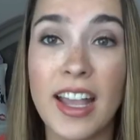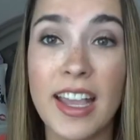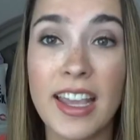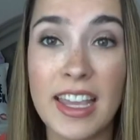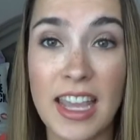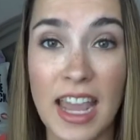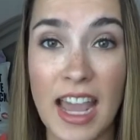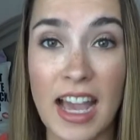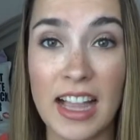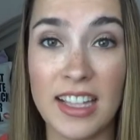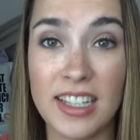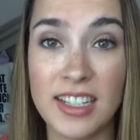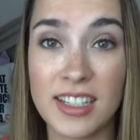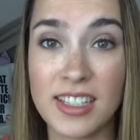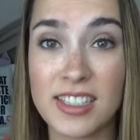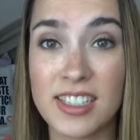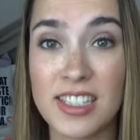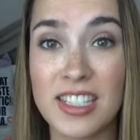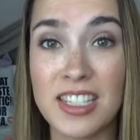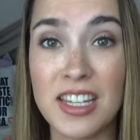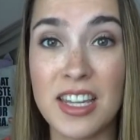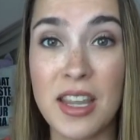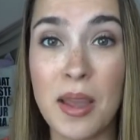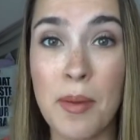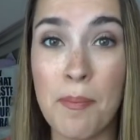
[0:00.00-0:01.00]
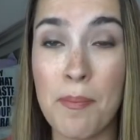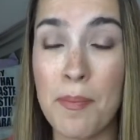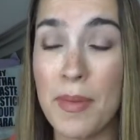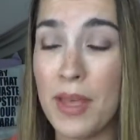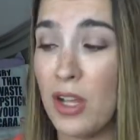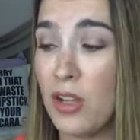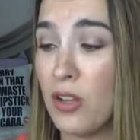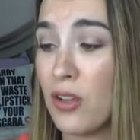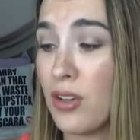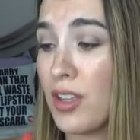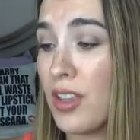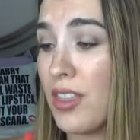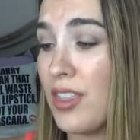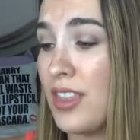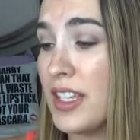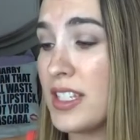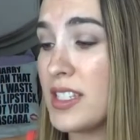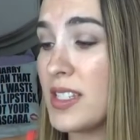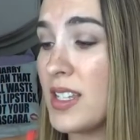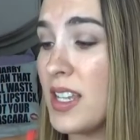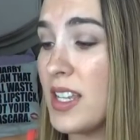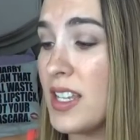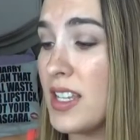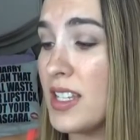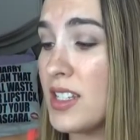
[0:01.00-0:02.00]
Galaxy Milk.
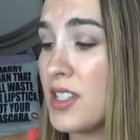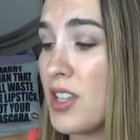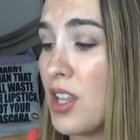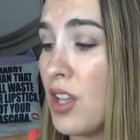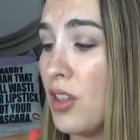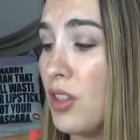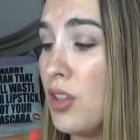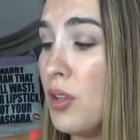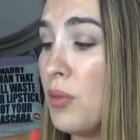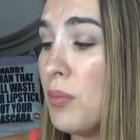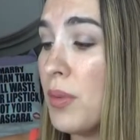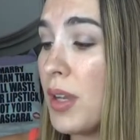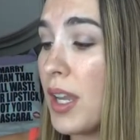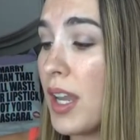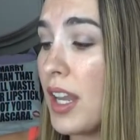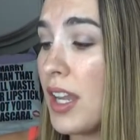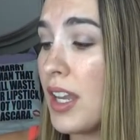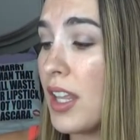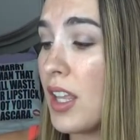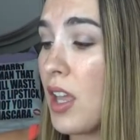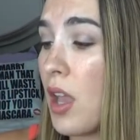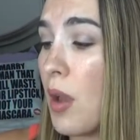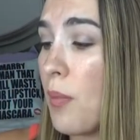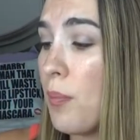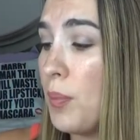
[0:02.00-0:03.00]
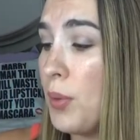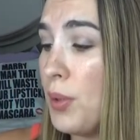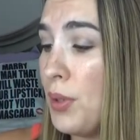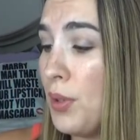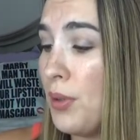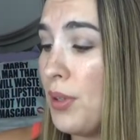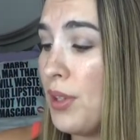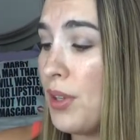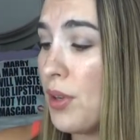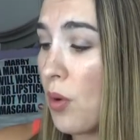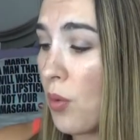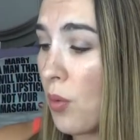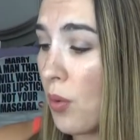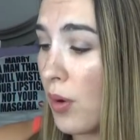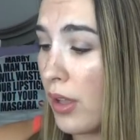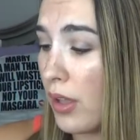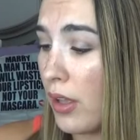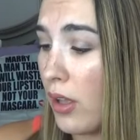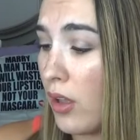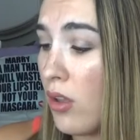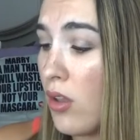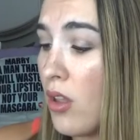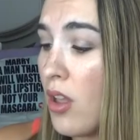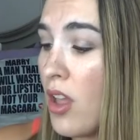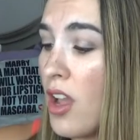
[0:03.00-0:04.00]
This is the Illuminating Beauty
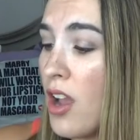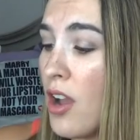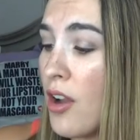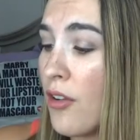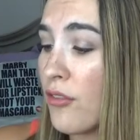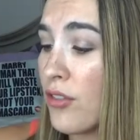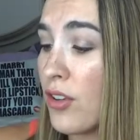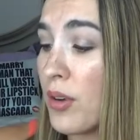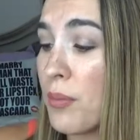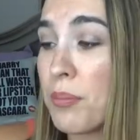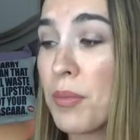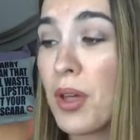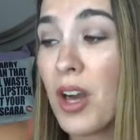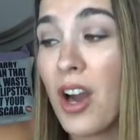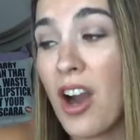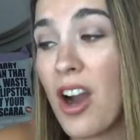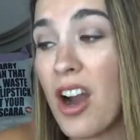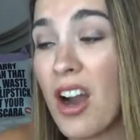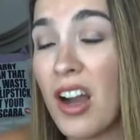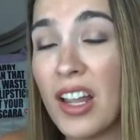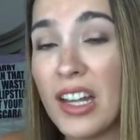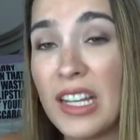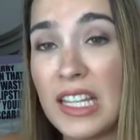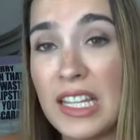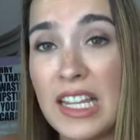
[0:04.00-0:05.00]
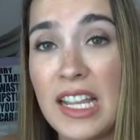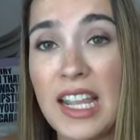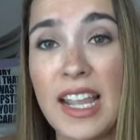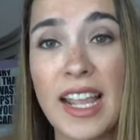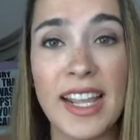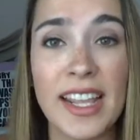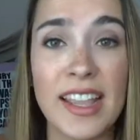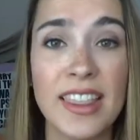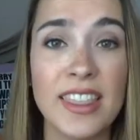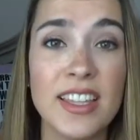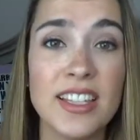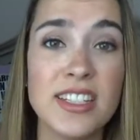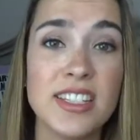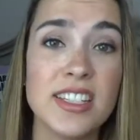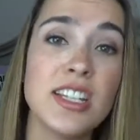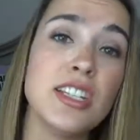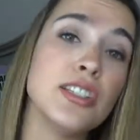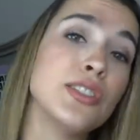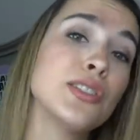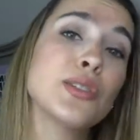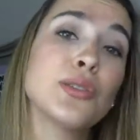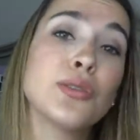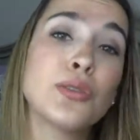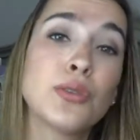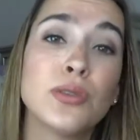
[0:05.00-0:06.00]
Oil from Kani, and this
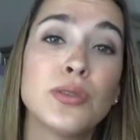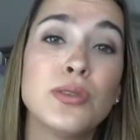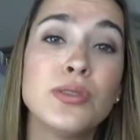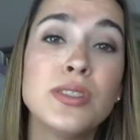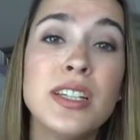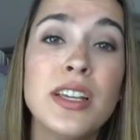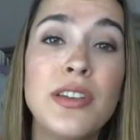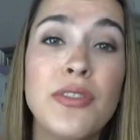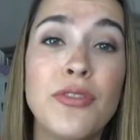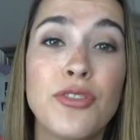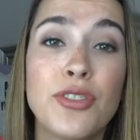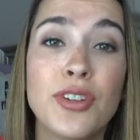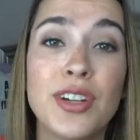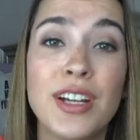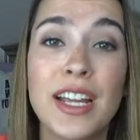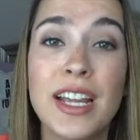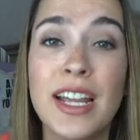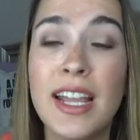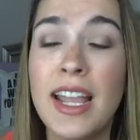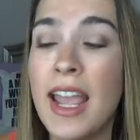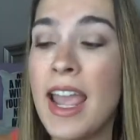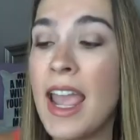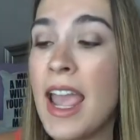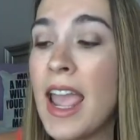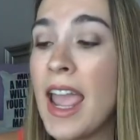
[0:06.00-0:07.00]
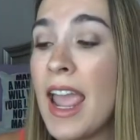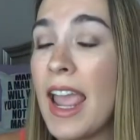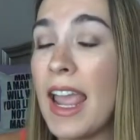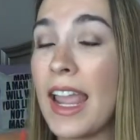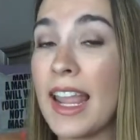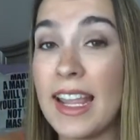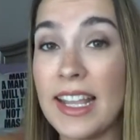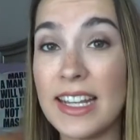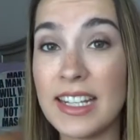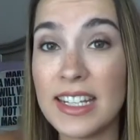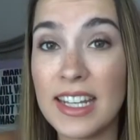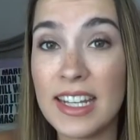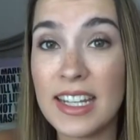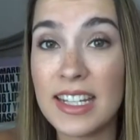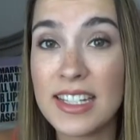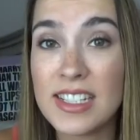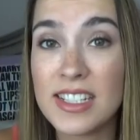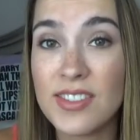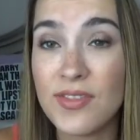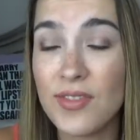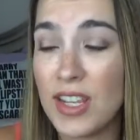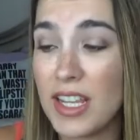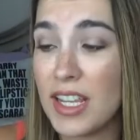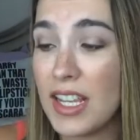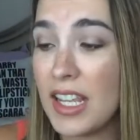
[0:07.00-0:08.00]
is cruelty-free, and it
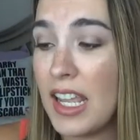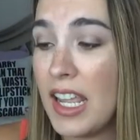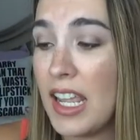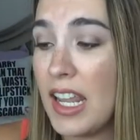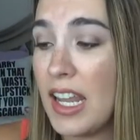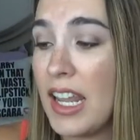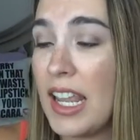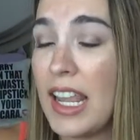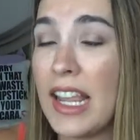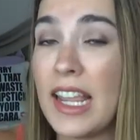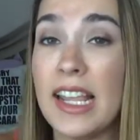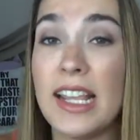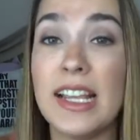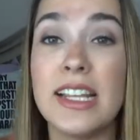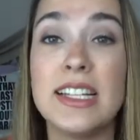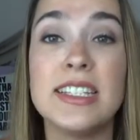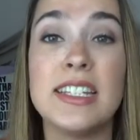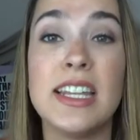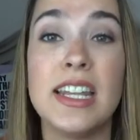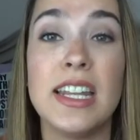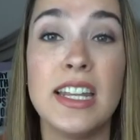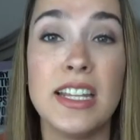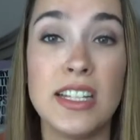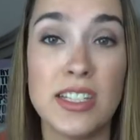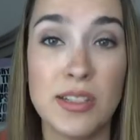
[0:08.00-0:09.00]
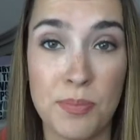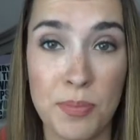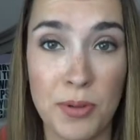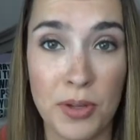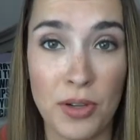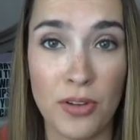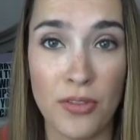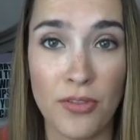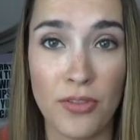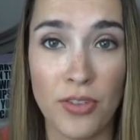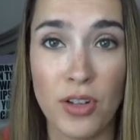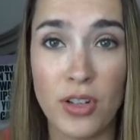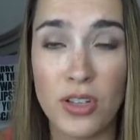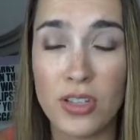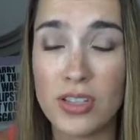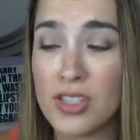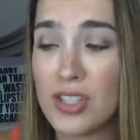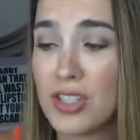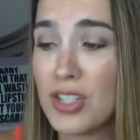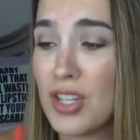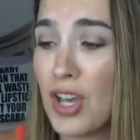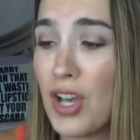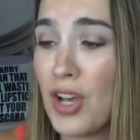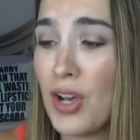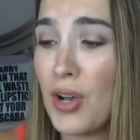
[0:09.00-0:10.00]
is vegan, and it is beautiful.
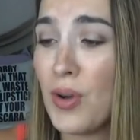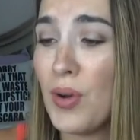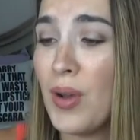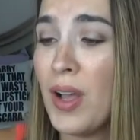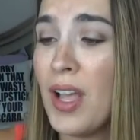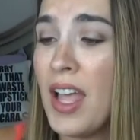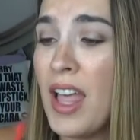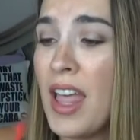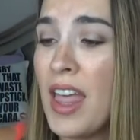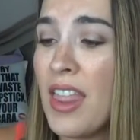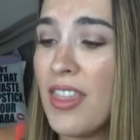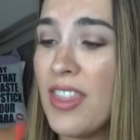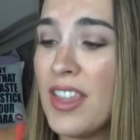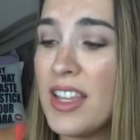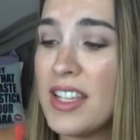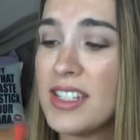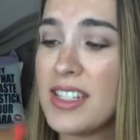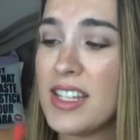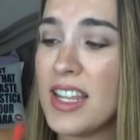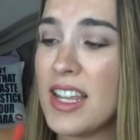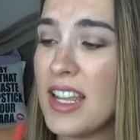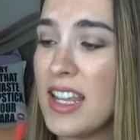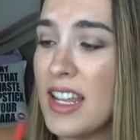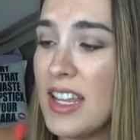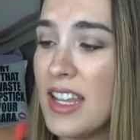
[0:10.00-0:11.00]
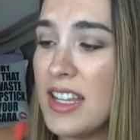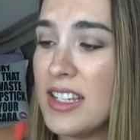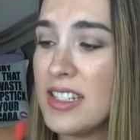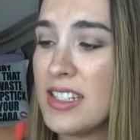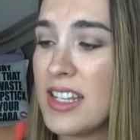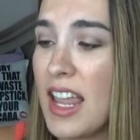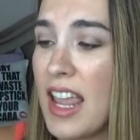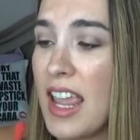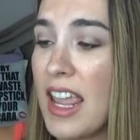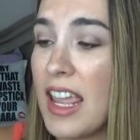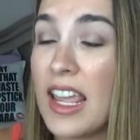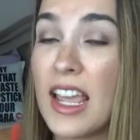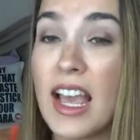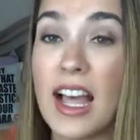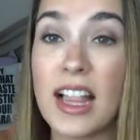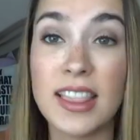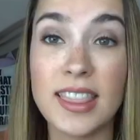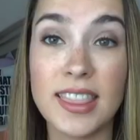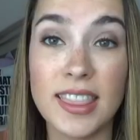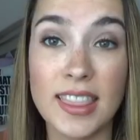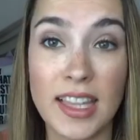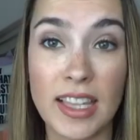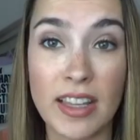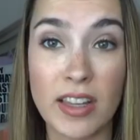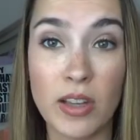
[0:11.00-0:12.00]
So this is a
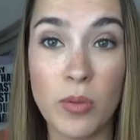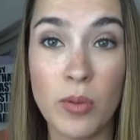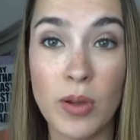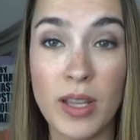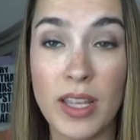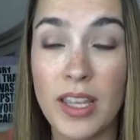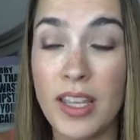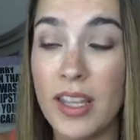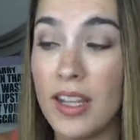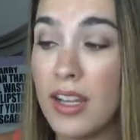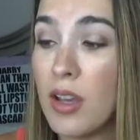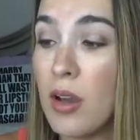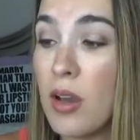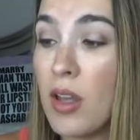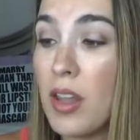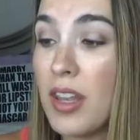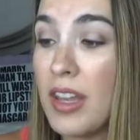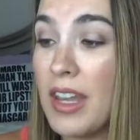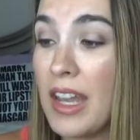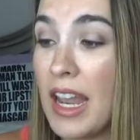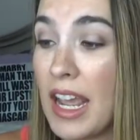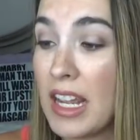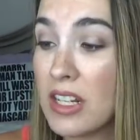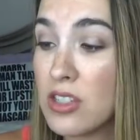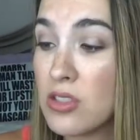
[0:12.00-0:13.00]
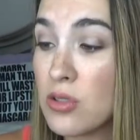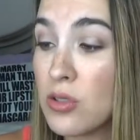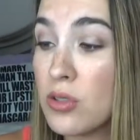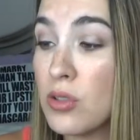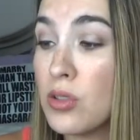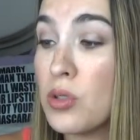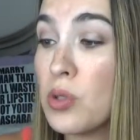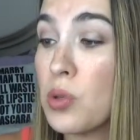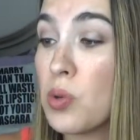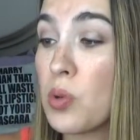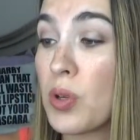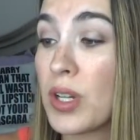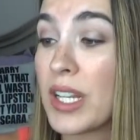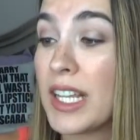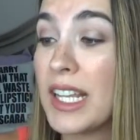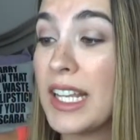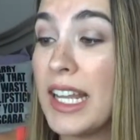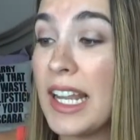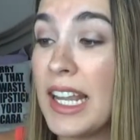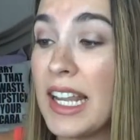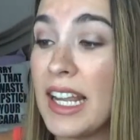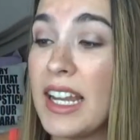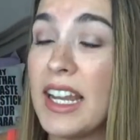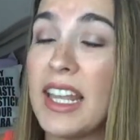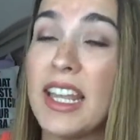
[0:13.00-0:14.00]
liquid, natural,
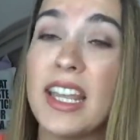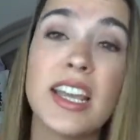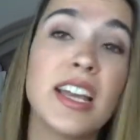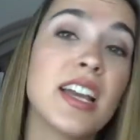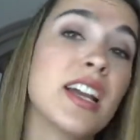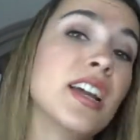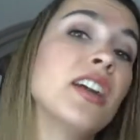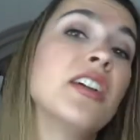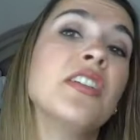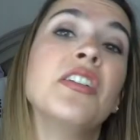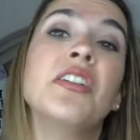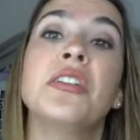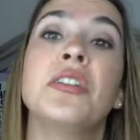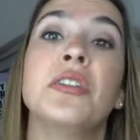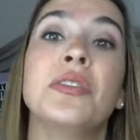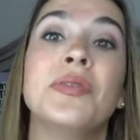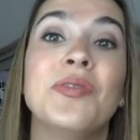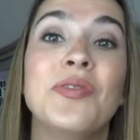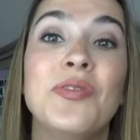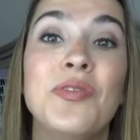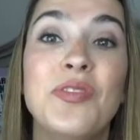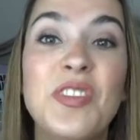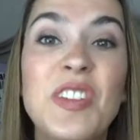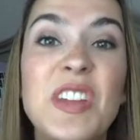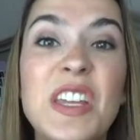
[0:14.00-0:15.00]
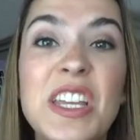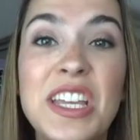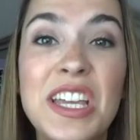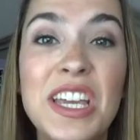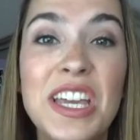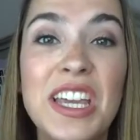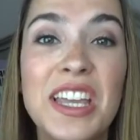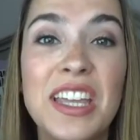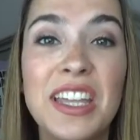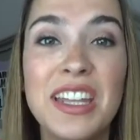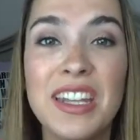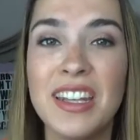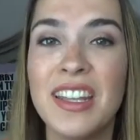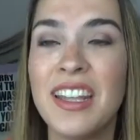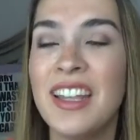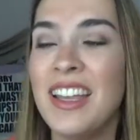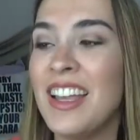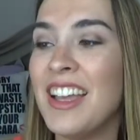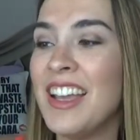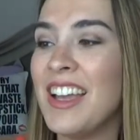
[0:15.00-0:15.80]
organic, vegan,